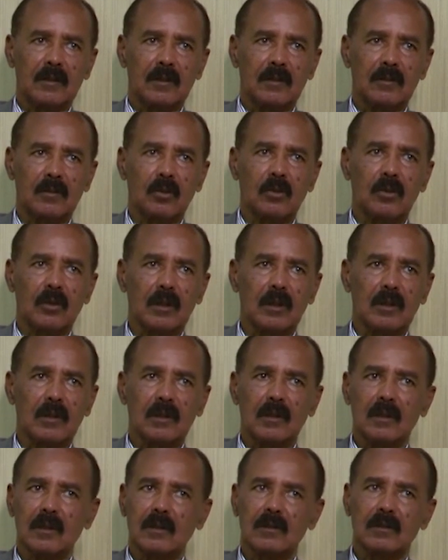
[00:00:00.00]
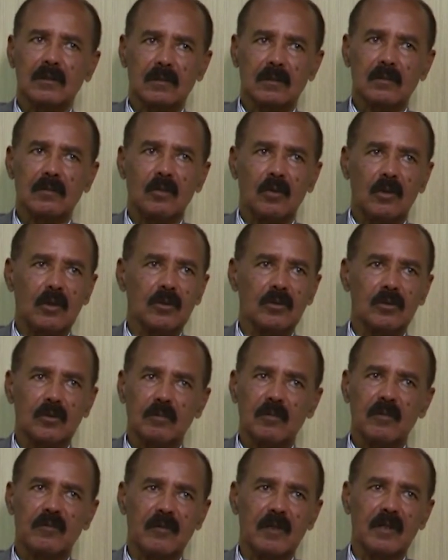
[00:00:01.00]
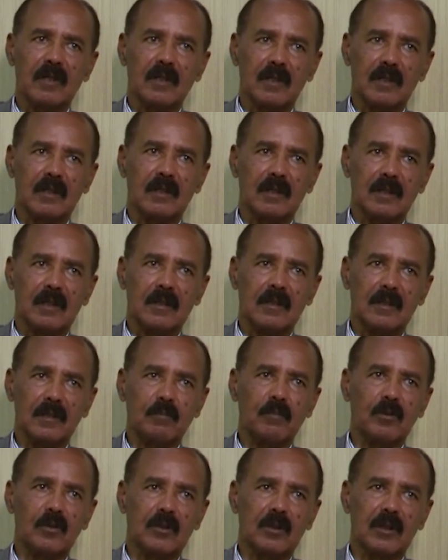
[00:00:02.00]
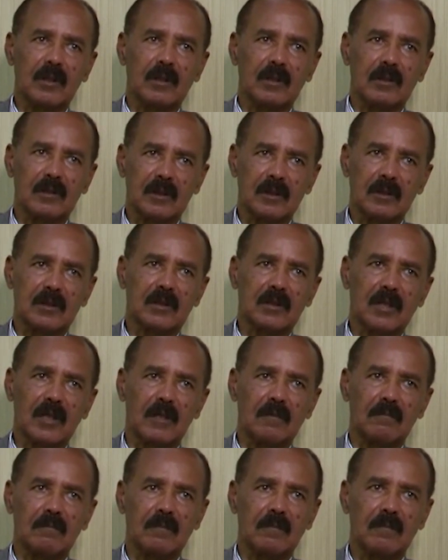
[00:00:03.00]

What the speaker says: doing is going to be very important this time.